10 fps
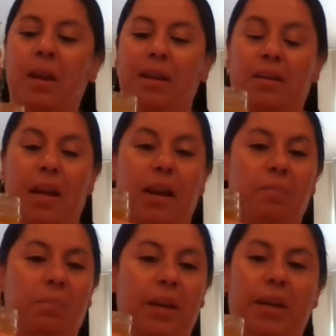And
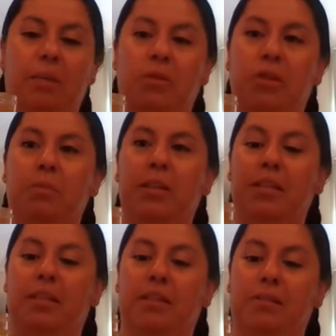Megan, I'm just
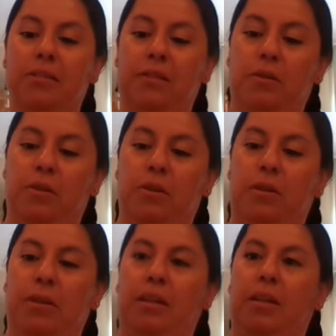mixing this for you, so you're
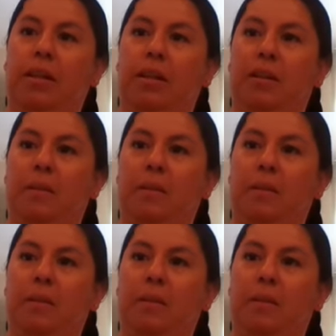gonna need to